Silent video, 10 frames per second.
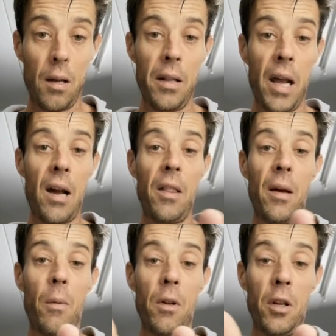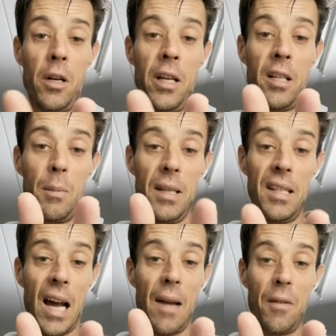now that we're learning to be
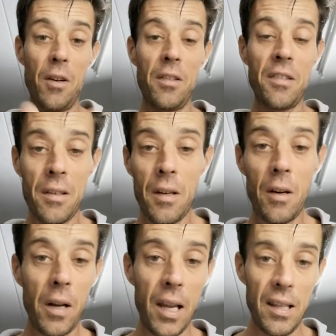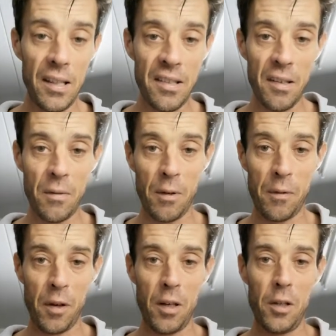divers, okay, this is
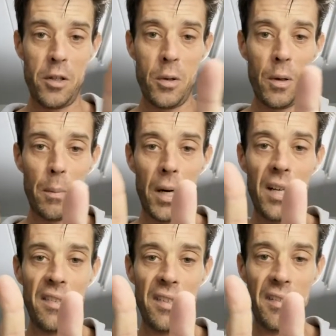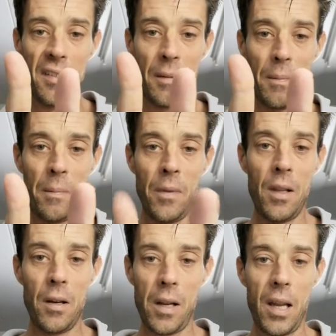referred to a buddy system.
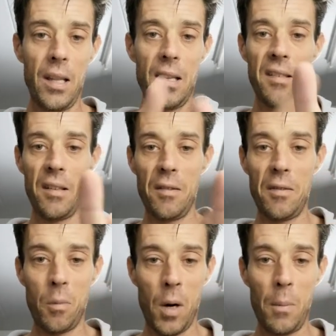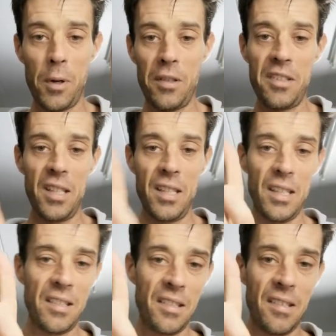Okay, this is one person,
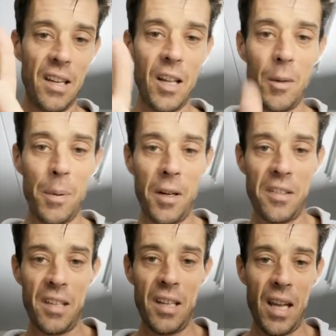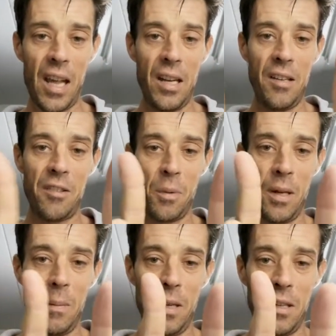this is the other person, and you
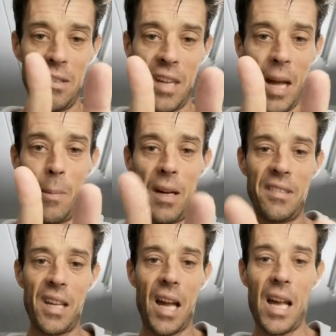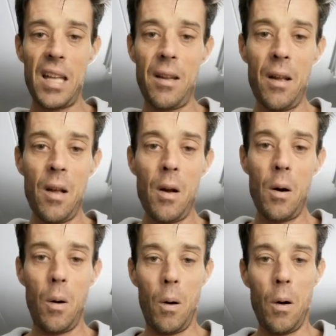swim either side by side
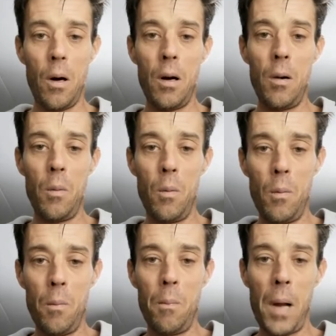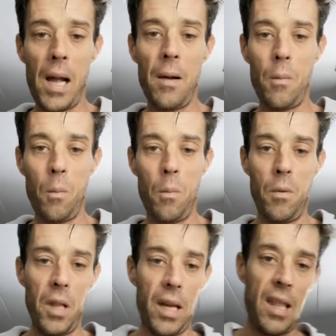or back
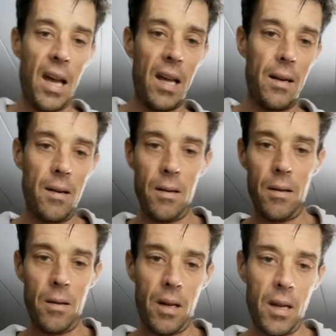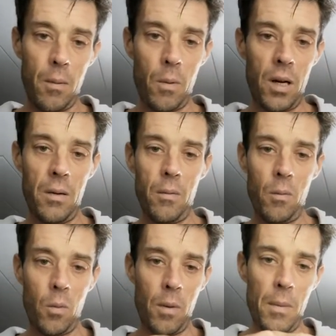like that. Okay, one
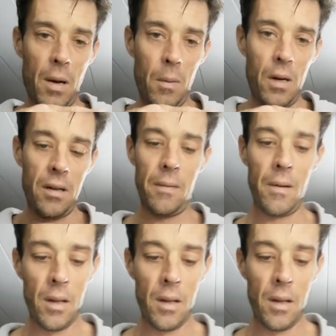by one.